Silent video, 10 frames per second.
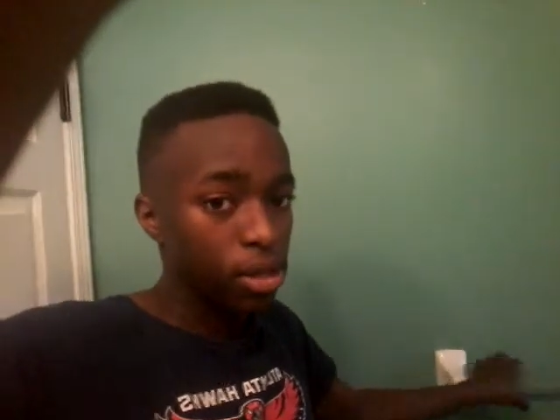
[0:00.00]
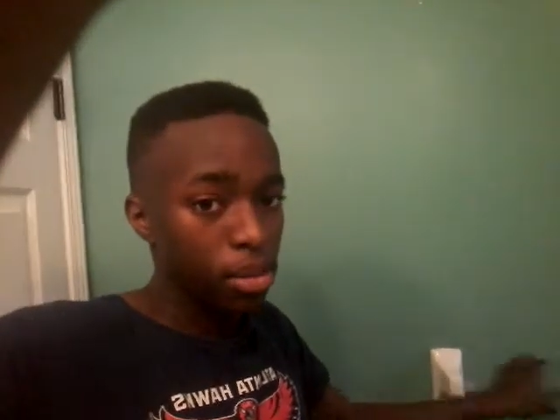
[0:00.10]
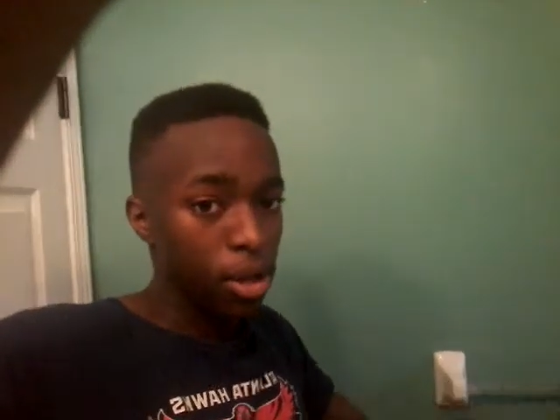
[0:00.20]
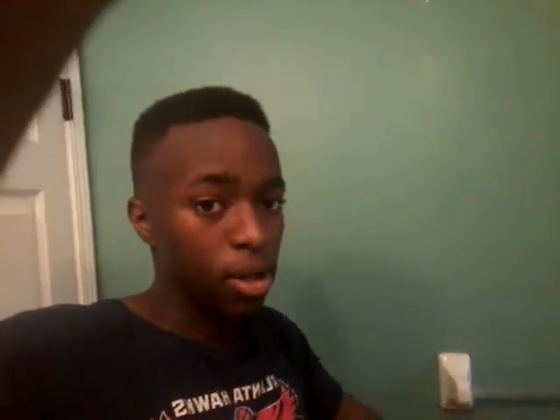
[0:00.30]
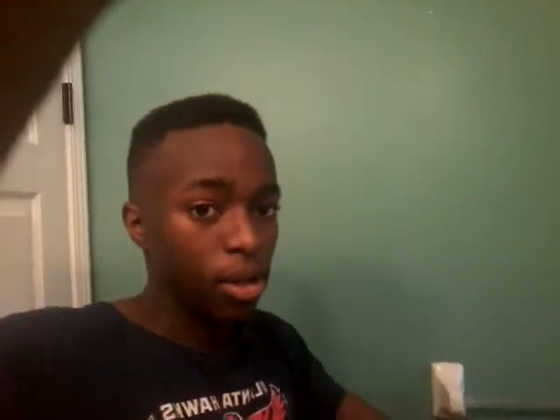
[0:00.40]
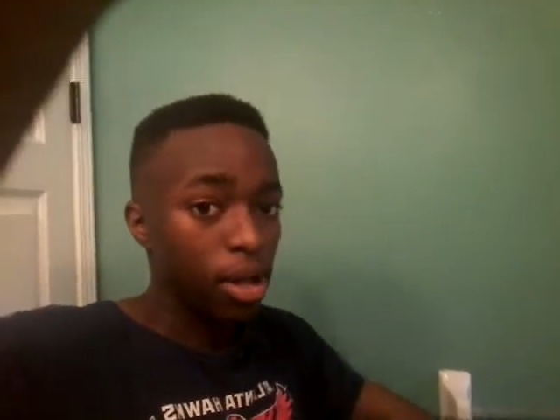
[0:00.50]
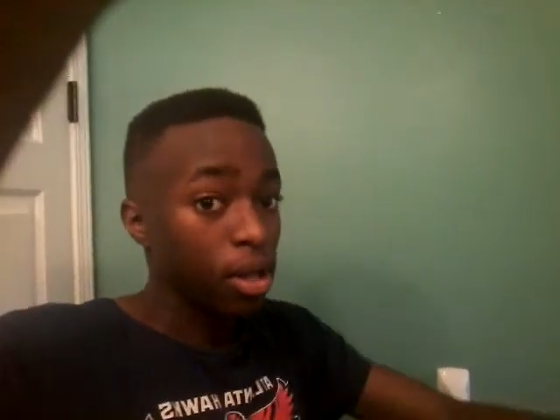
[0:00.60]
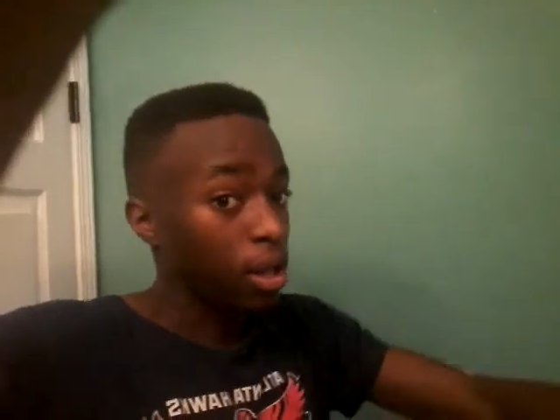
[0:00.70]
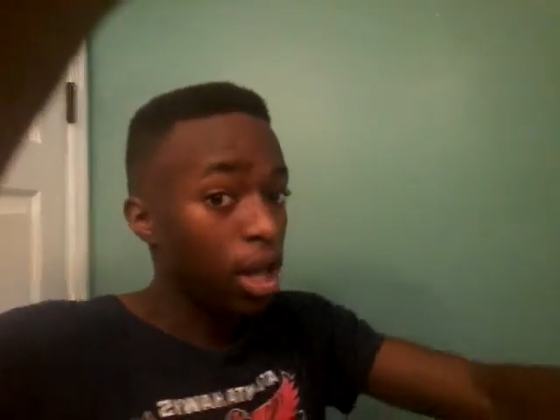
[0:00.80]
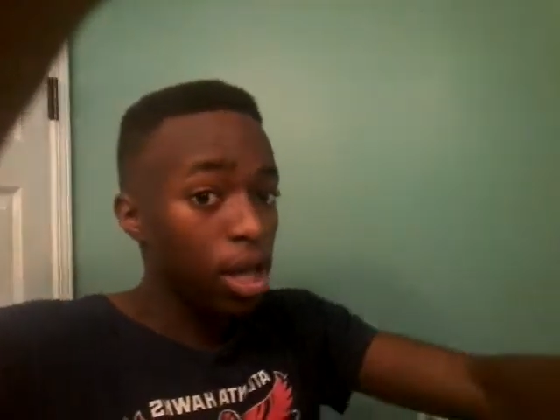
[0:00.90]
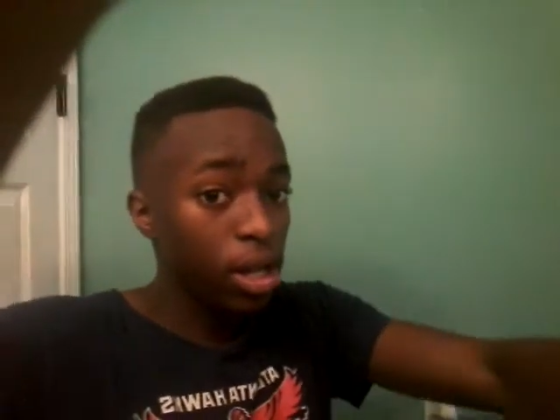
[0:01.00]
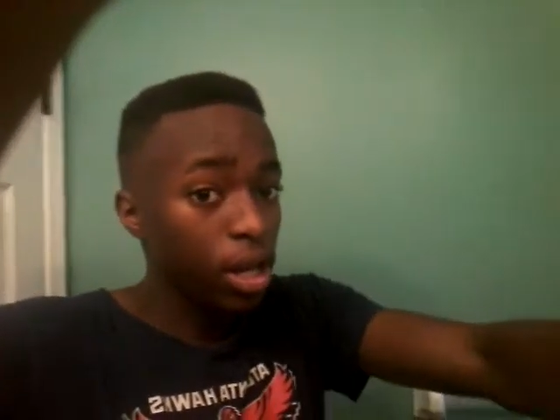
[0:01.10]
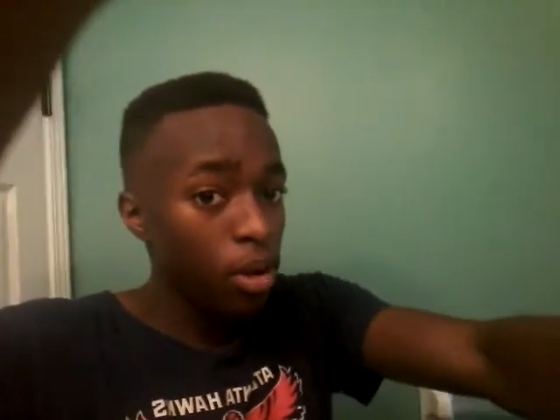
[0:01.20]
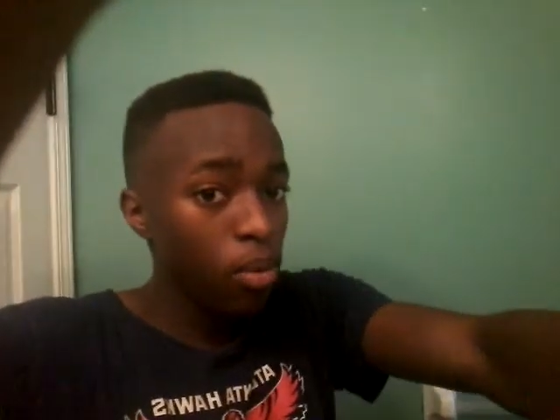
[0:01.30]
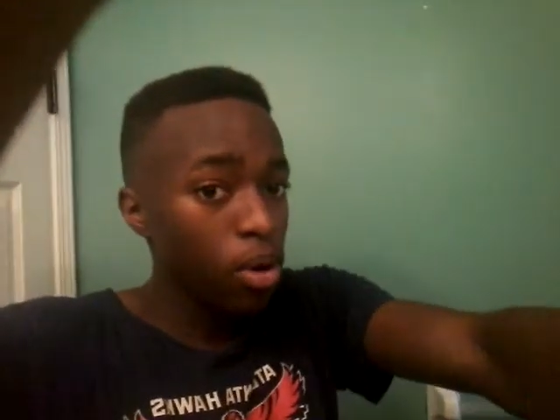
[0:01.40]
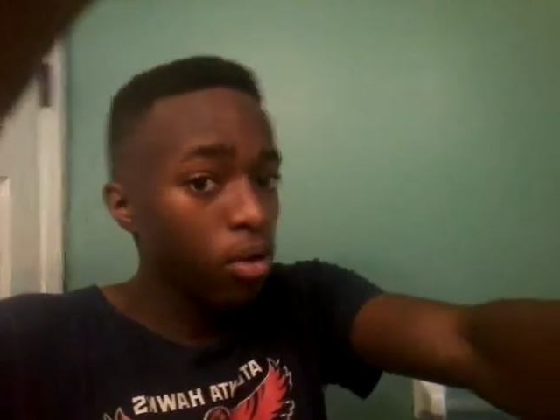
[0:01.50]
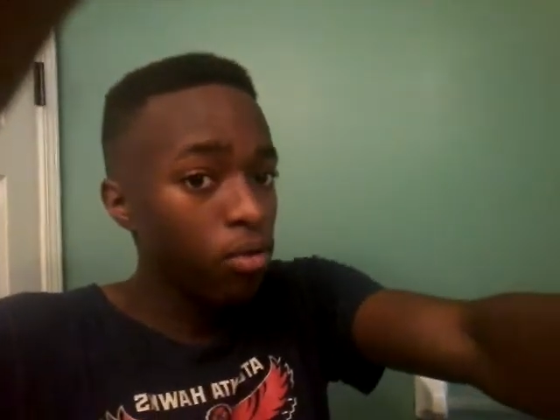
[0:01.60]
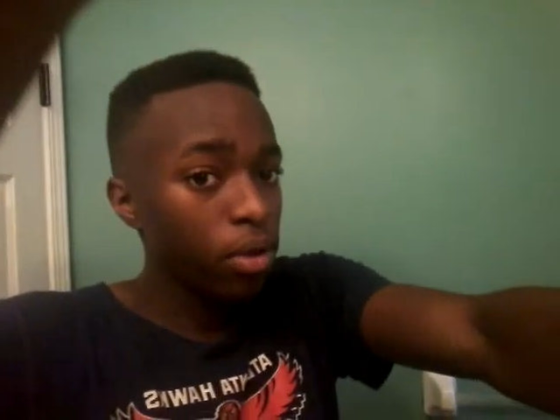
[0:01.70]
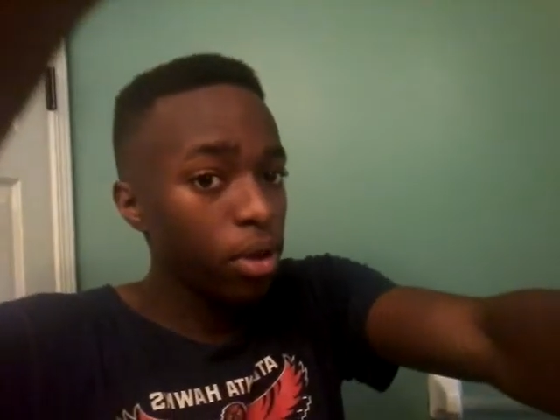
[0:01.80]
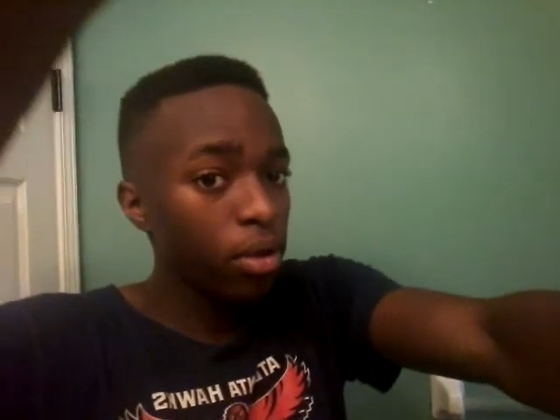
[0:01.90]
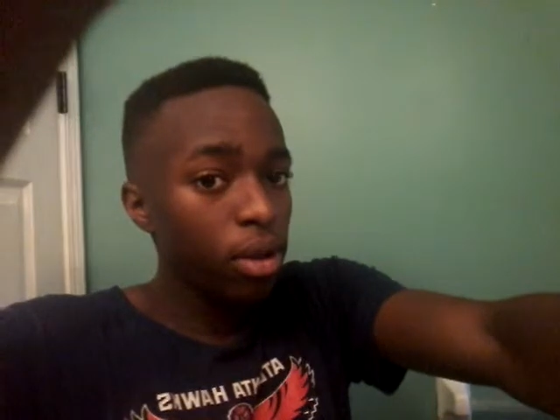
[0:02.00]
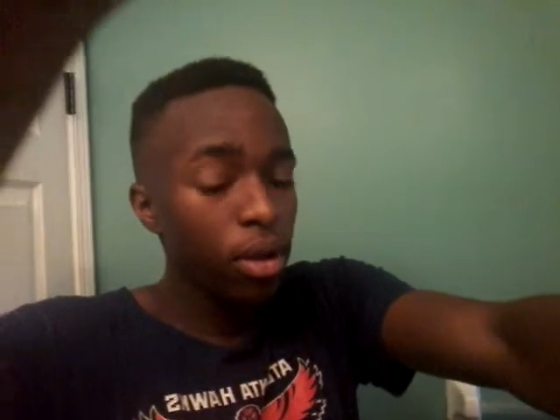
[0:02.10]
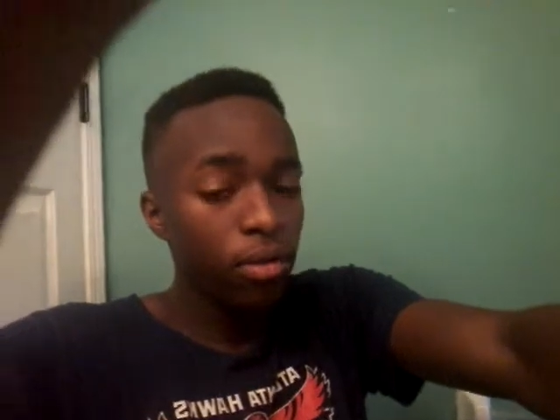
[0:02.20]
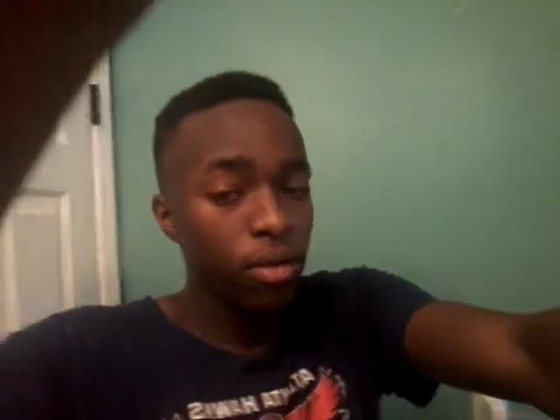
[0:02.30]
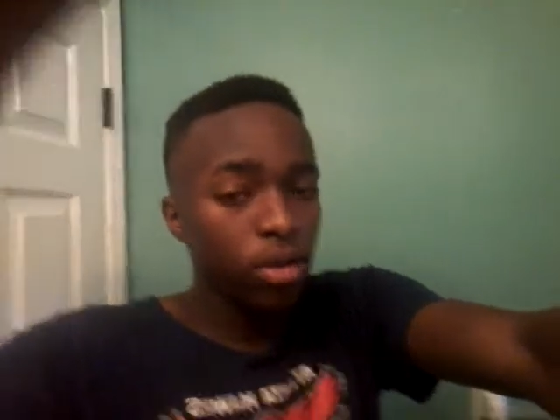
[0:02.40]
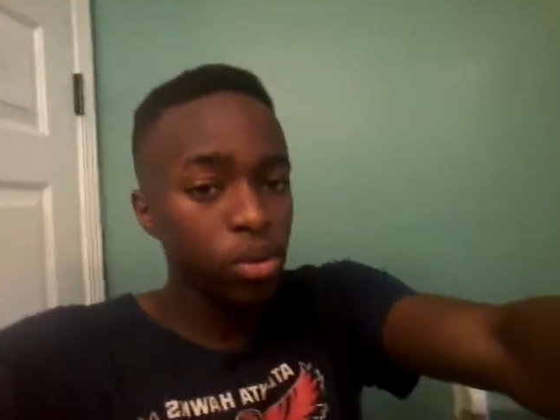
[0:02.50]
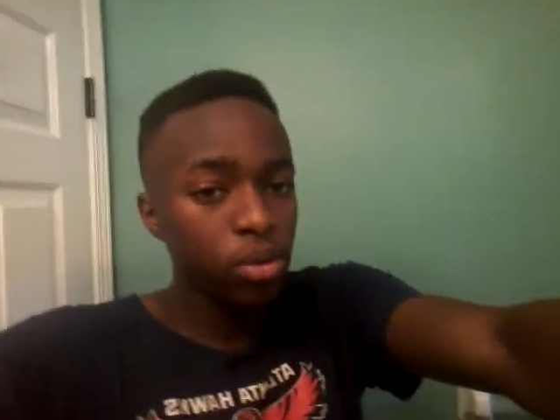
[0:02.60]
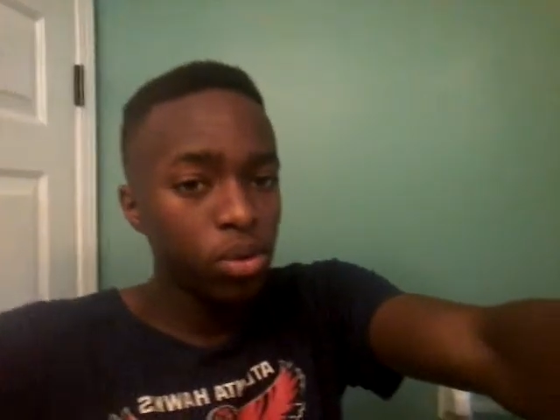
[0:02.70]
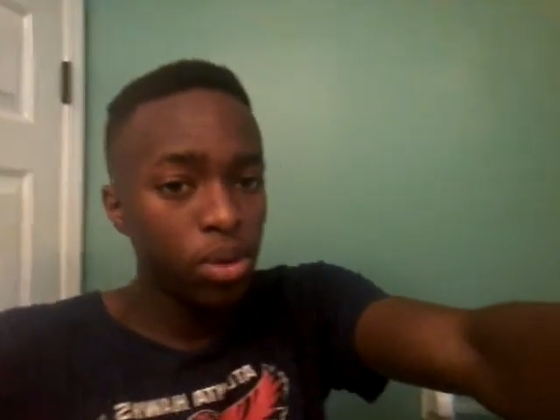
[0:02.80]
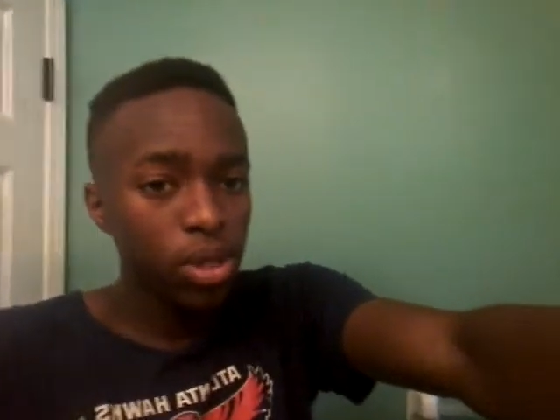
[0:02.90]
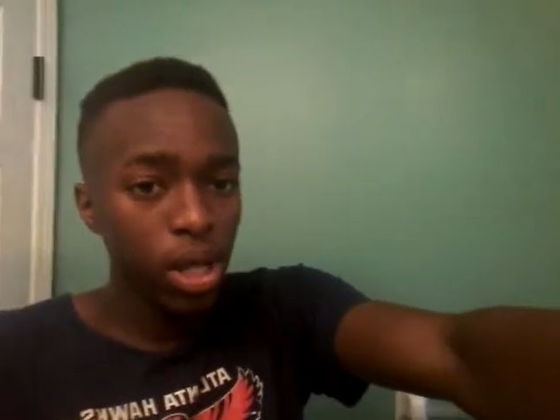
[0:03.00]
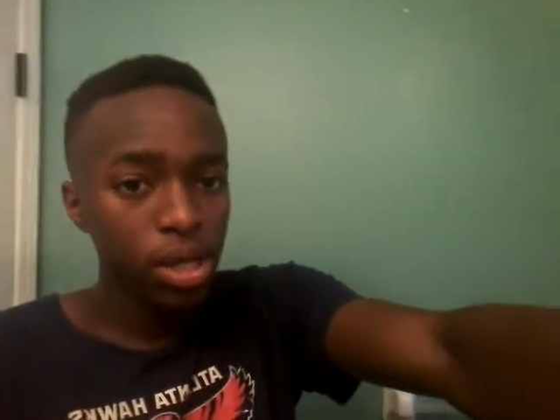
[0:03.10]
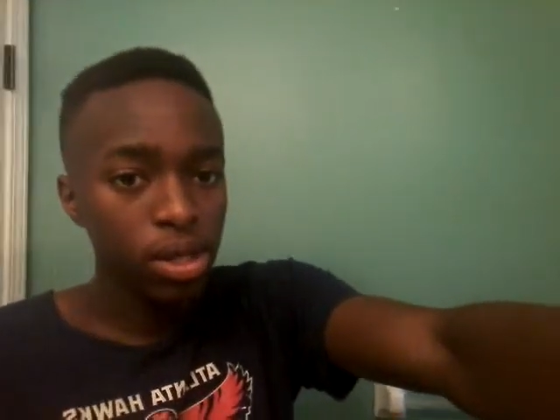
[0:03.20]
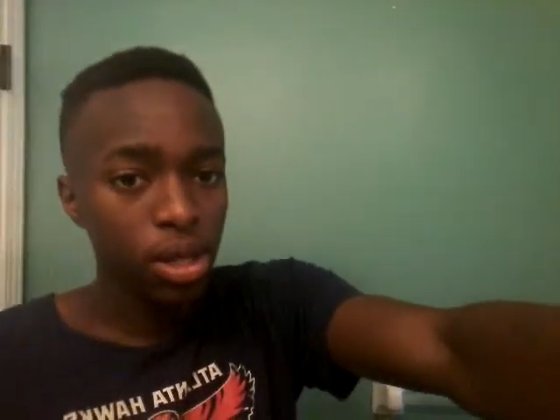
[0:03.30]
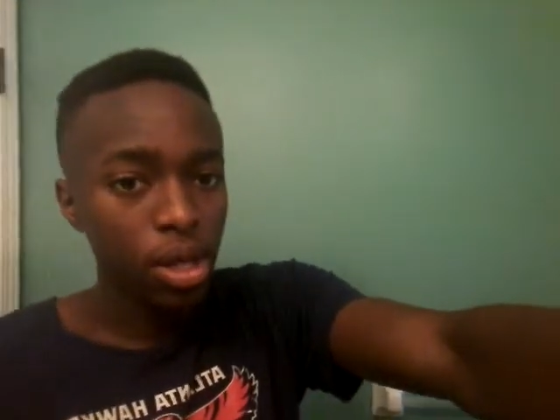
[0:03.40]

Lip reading: I mean, again, they didn't want to overkill the near fall, which was nice.